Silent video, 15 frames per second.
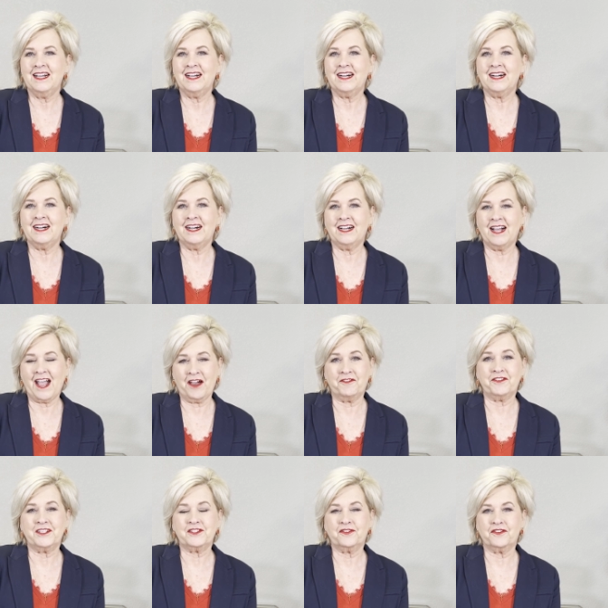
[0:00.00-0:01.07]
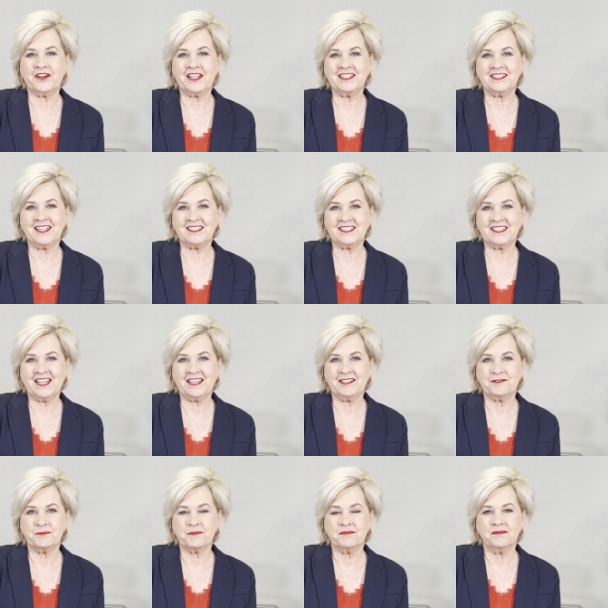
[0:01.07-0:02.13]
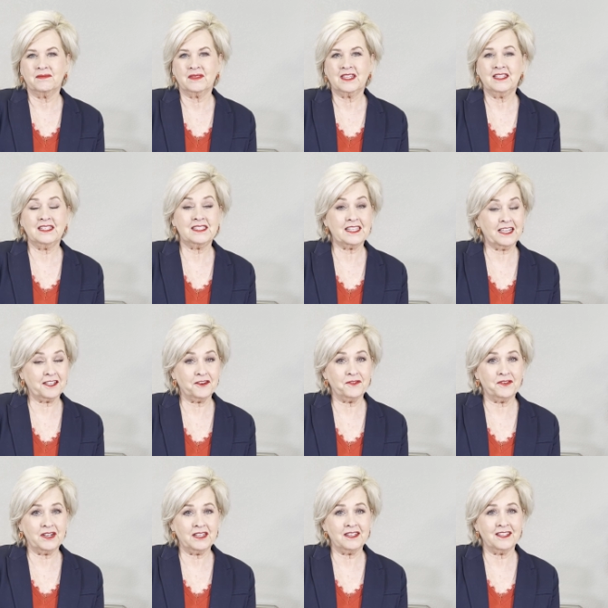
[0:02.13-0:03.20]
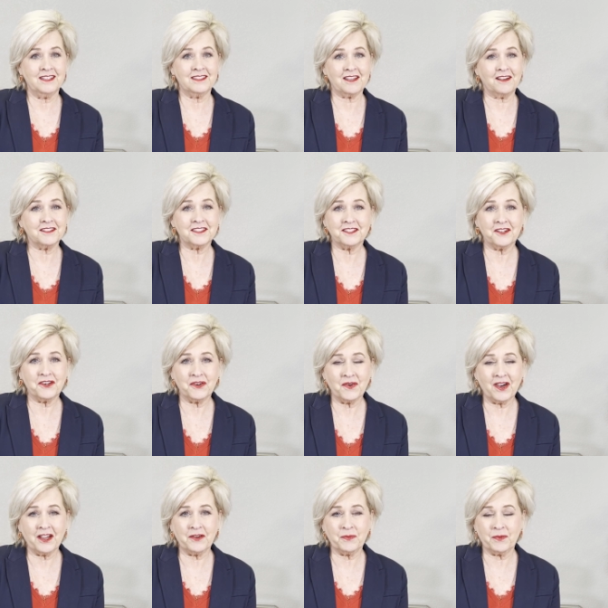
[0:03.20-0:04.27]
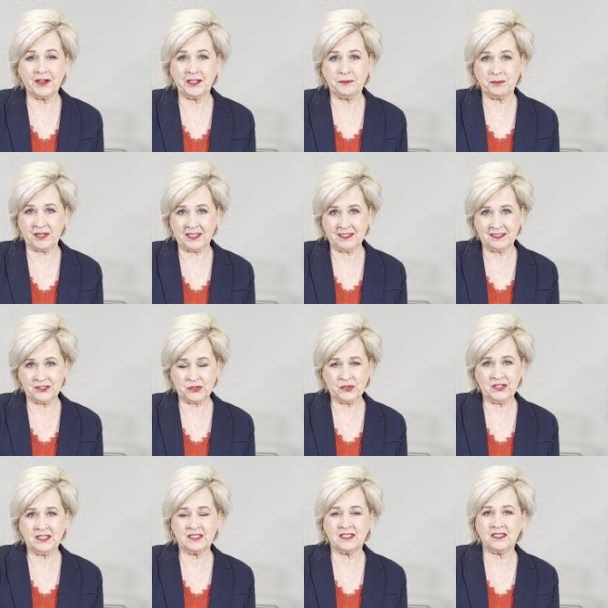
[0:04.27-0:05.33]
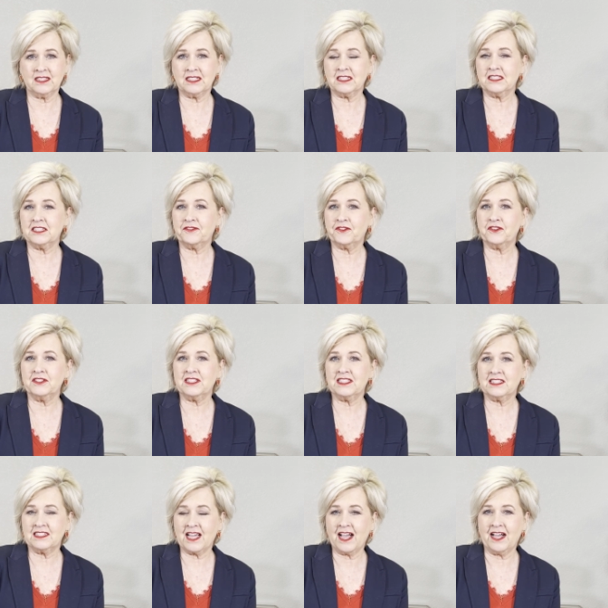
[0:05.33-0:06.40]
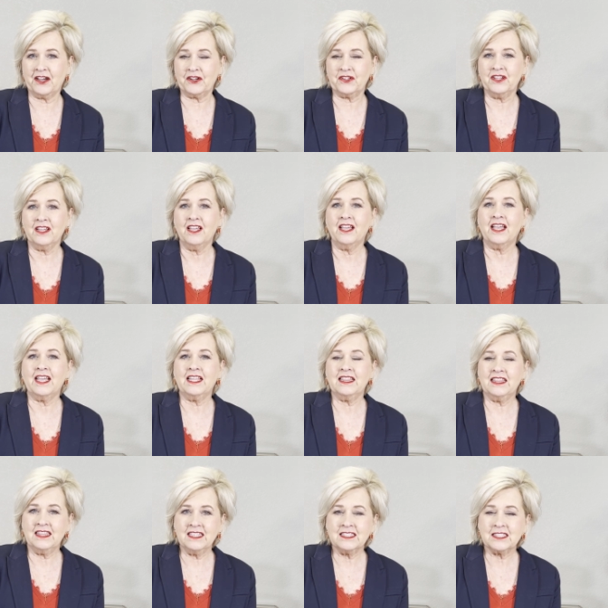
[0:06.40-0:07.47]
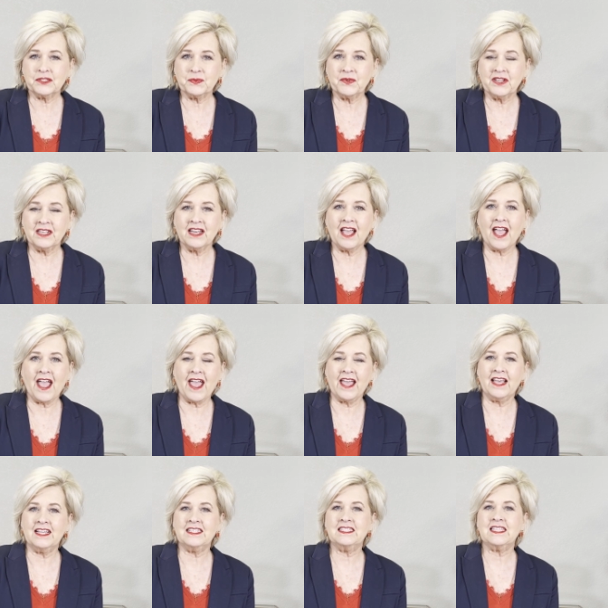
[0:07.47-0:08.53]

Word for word: uh, outfits for Valentine's Day. The second one is also a red blazer. It's a little different style, and this one has